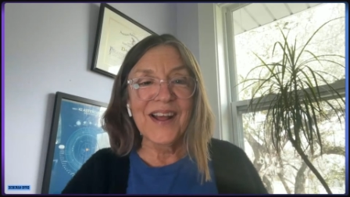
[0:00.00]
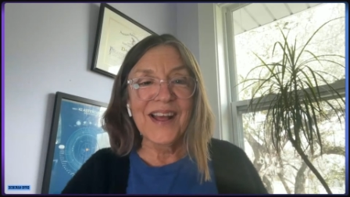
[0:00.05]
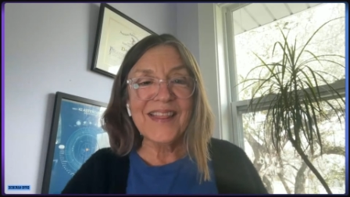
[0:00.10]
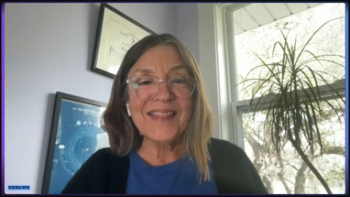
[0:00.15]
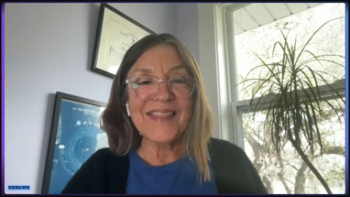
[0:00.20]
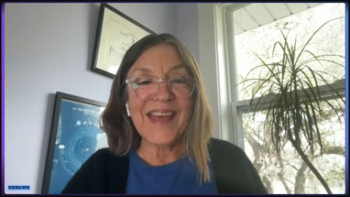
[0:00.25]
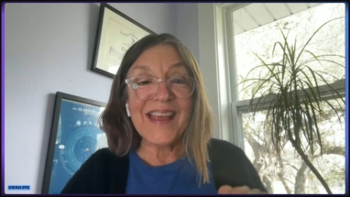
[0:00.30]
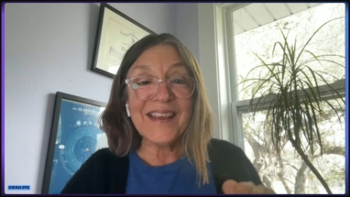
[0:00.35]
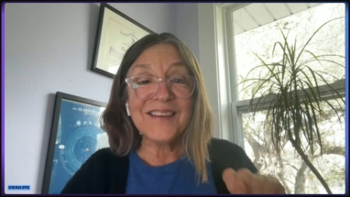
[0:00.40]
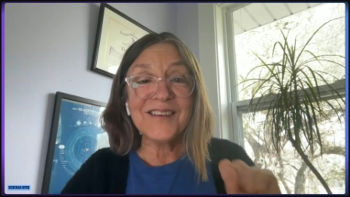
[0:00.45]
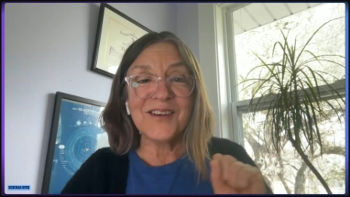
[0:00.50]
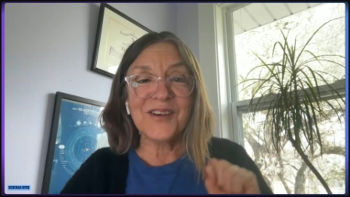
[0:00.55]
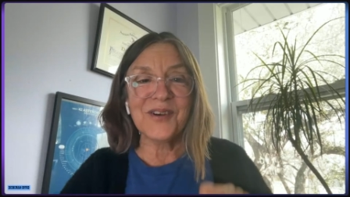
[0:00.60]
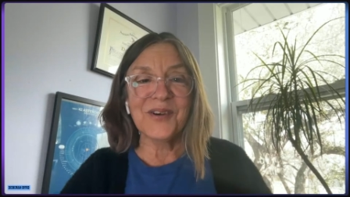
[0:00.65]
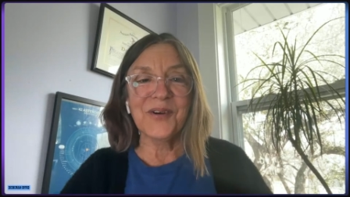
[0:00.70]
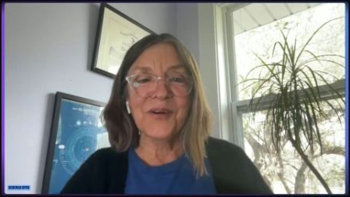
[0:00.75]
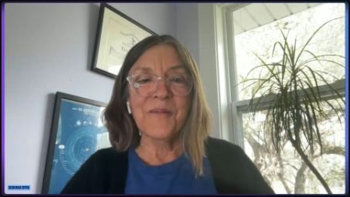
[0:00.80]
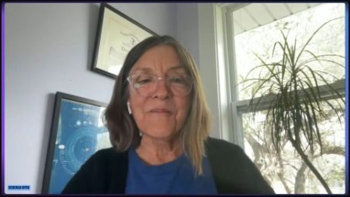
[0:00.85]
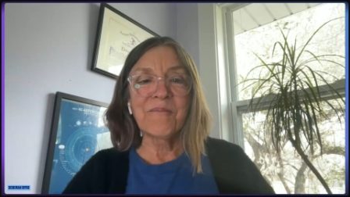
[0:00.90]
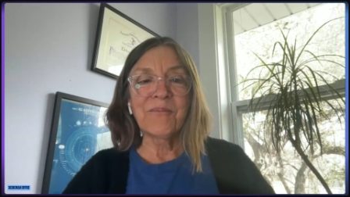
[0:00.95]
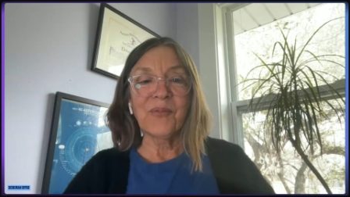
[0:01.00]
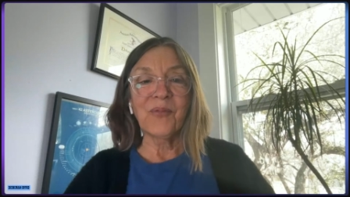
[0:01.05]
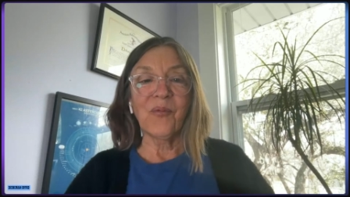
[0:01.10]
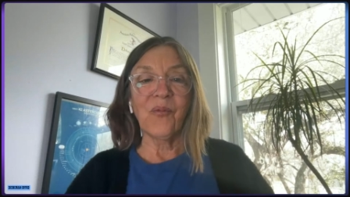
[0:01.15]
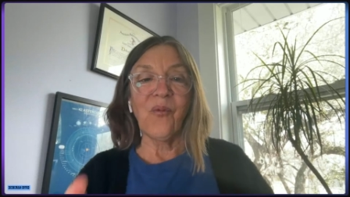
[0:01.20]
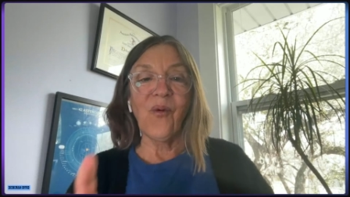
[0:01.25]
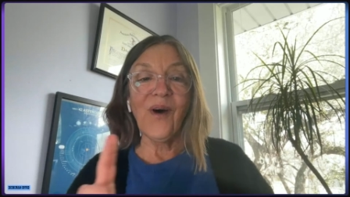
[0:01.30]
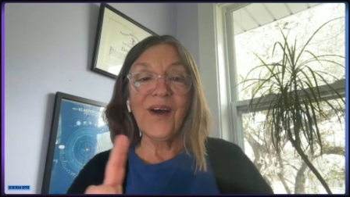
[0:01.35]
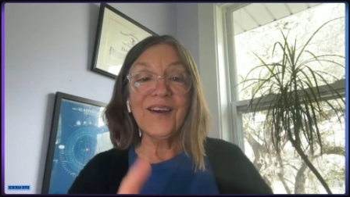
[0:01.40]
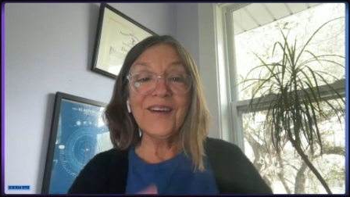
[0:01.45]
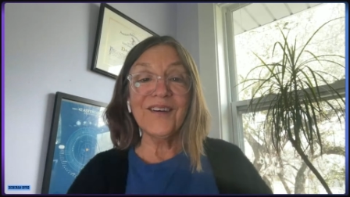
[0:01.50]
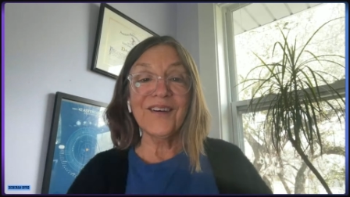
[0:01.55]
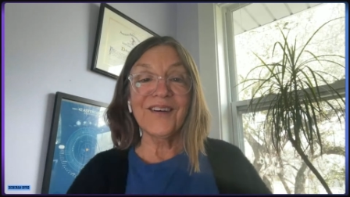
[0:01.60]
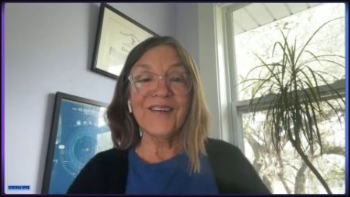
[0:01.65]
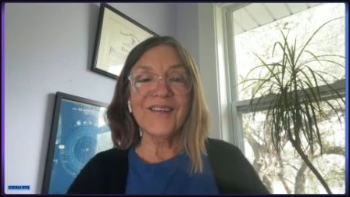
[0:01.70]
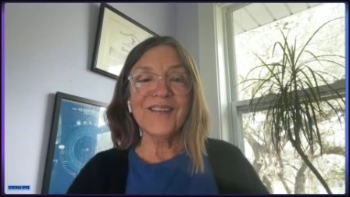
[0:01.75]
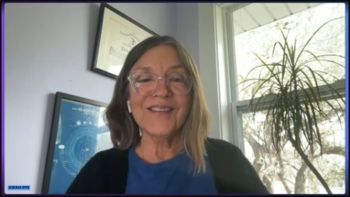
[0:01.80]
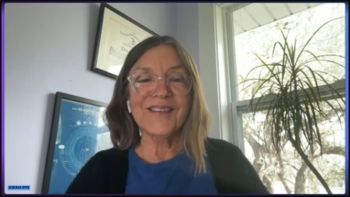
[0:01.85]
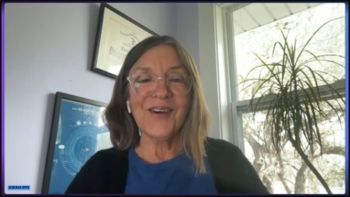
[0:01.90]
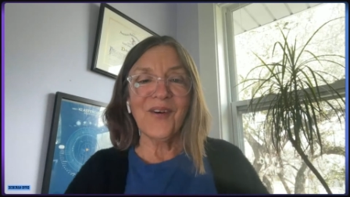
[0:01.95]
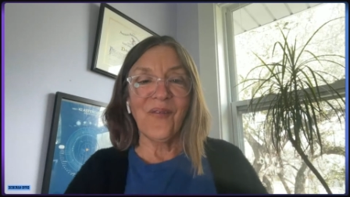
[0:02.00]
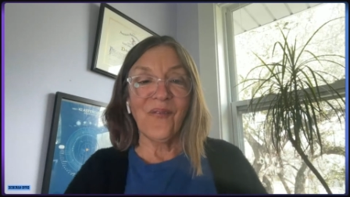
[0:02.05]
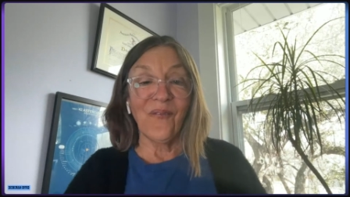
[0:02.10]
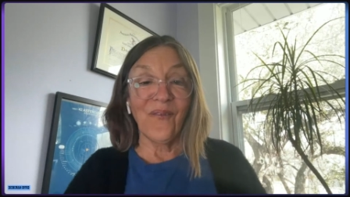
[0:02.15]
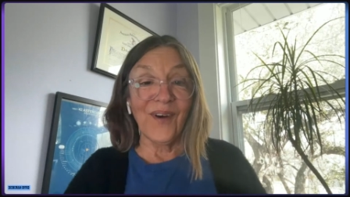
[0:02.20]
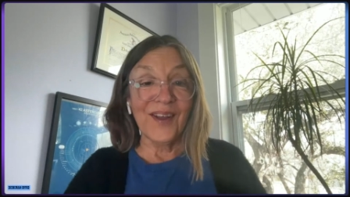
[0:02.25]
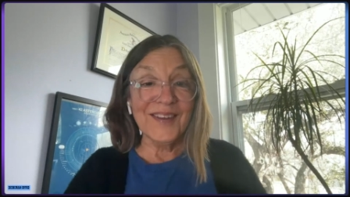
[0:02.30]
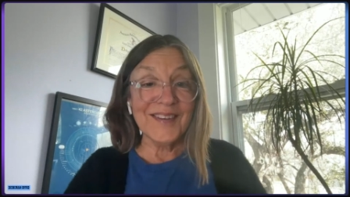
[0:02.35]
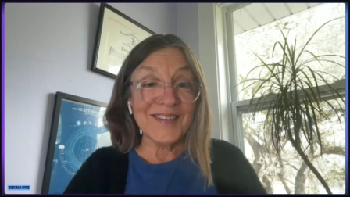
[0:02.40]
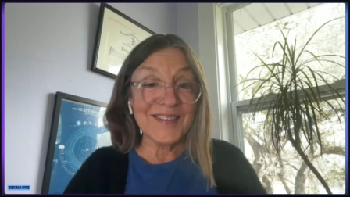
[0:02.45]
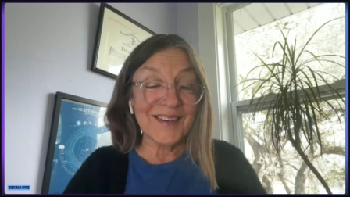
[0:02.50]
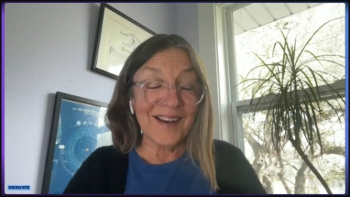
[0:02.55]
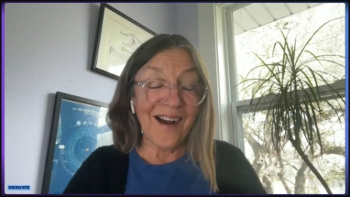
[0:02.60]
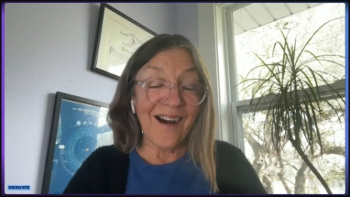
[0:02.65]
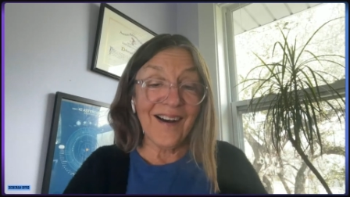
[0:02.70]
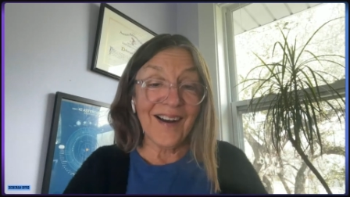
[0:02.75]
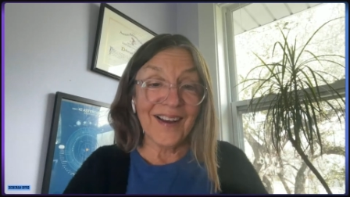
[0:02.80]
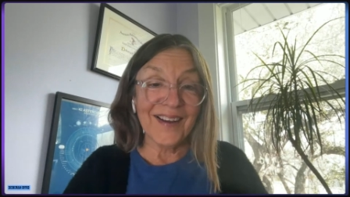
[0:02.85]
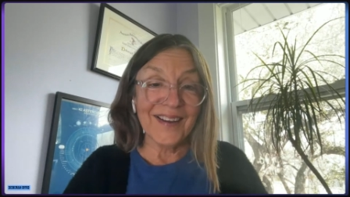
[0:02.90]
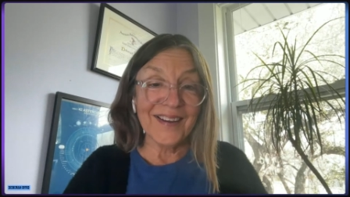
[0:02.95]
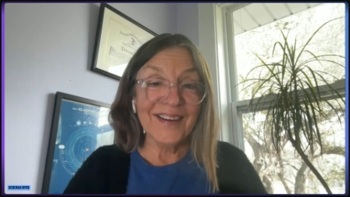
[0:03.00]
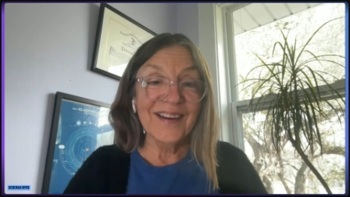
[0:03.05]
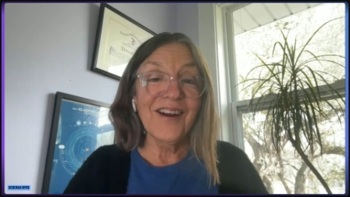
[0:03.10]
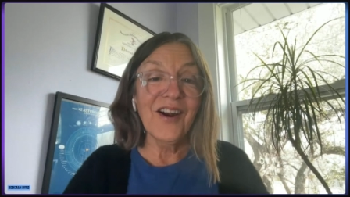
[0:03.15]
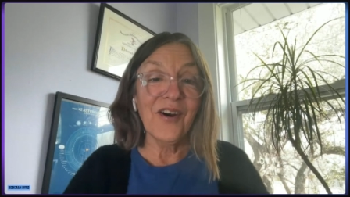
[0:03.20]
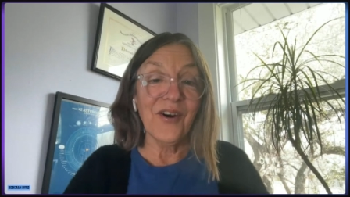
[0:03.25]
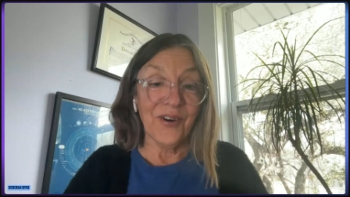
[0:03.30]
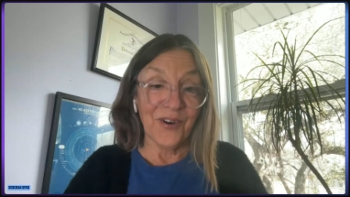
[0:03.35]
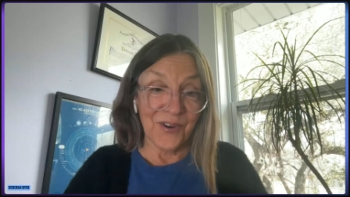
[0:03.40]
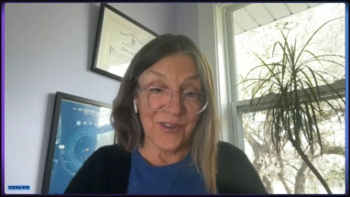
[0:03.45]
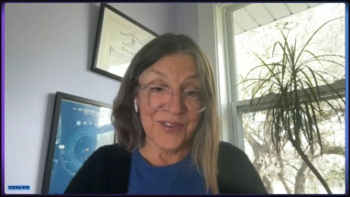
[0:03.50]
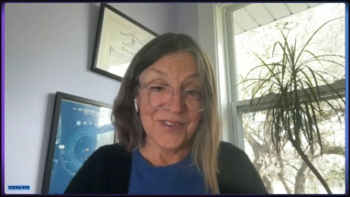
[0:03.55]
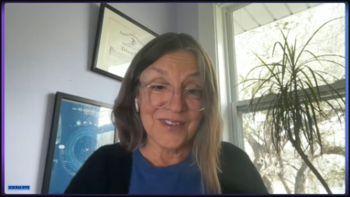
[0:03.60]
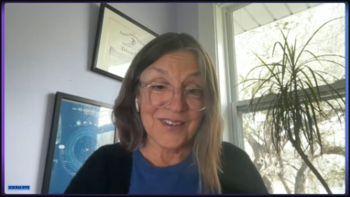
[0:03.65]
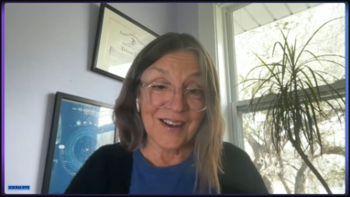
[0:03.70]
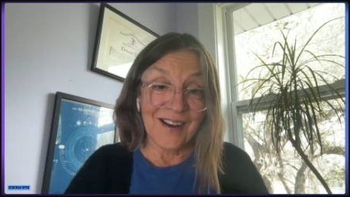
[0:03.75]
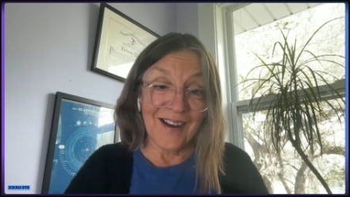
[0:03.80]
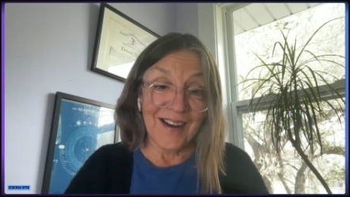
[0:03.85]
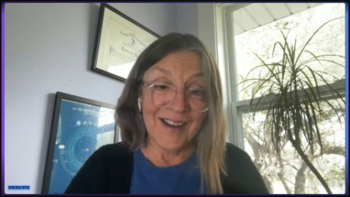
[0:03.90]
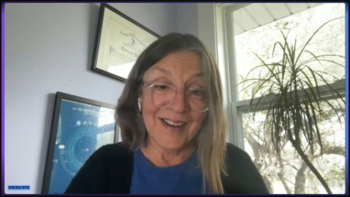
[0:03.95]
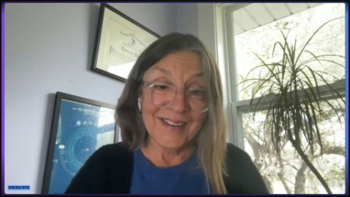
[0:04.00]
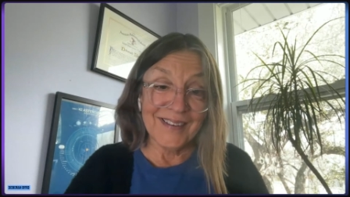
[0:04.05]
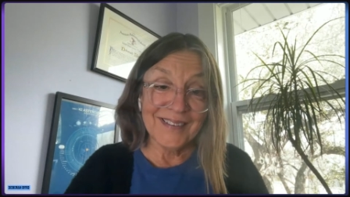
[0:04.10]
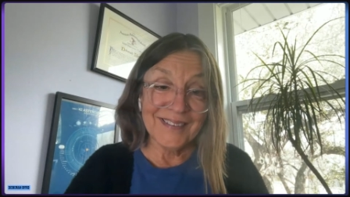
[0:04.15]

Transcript: Thank you. One Earth, One Sky, Earth Sky.